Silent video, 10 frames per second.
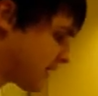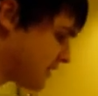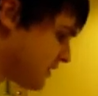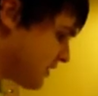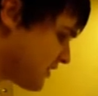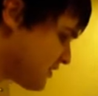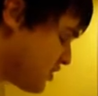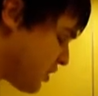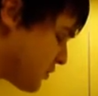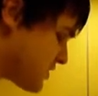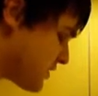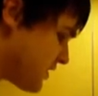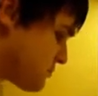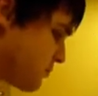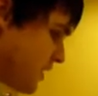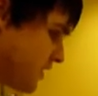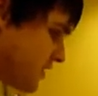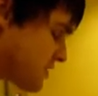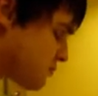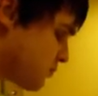And he's
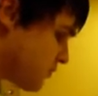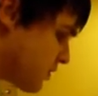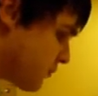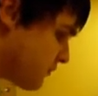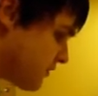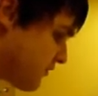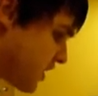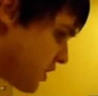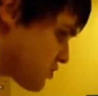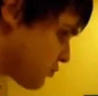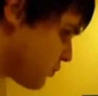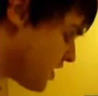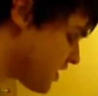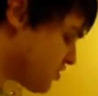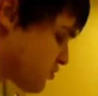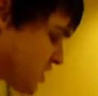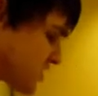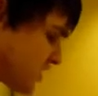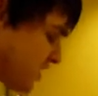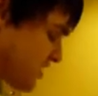really, the videos are really
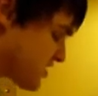interesting, and